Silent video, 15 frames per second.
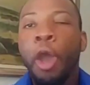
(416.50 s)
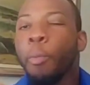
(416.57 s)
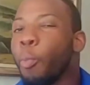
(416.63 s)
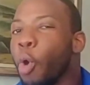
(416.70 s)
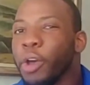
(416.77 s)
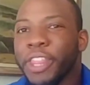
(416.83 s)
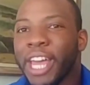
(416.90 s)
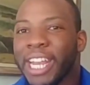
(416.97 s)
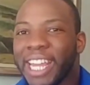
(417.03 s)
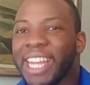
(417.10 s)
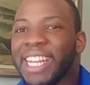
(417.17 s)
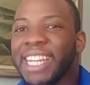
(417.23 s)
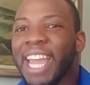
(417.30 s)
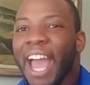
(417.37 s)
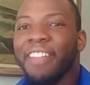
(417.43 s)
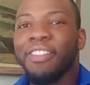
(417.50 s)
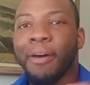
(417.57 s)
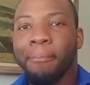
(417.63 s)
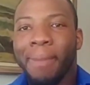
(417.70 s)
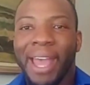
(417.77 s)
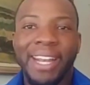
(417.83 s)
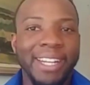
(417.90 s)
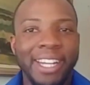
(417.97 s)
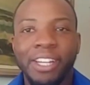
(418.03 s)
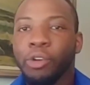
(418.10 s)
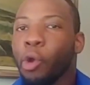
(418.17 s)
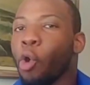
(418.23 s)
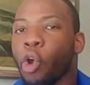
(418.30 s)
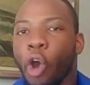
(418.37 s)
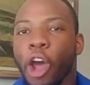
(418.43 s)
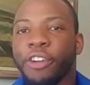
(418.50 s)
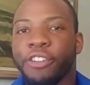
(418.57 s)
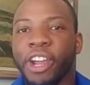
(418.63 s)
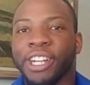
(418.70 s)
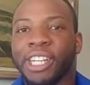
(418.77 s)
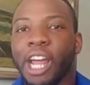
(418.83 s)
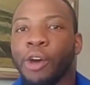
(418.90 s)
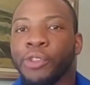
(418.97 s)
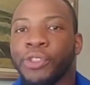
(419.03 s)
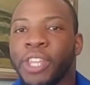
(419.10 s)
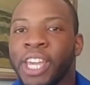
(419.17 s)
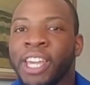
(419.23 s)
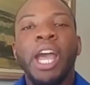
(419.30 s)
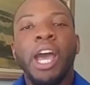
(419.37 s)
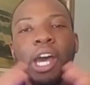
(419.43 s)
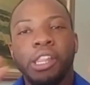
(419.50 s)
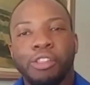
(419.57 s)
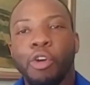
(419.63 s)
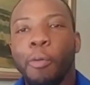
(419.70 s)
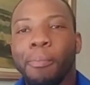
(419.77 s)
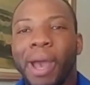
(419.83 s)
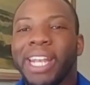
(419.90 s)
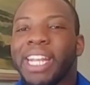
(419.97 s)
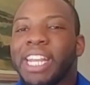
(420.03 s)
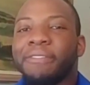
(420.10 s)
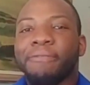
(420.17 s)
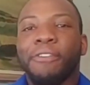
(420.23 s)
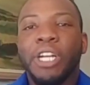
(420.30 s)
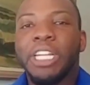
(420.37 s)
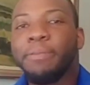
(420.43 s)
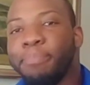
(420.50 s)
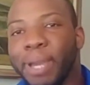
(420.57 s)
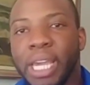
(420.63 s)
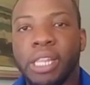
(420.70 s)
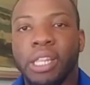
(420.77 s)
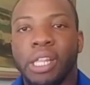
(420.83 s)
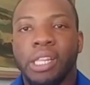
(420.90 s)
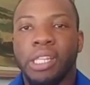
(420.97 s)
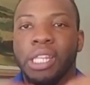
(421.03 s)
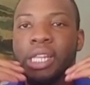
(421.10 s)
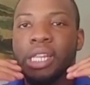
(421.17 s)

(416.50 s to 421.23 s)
More than any other mandate or contract out there, a sole mandate fully bases the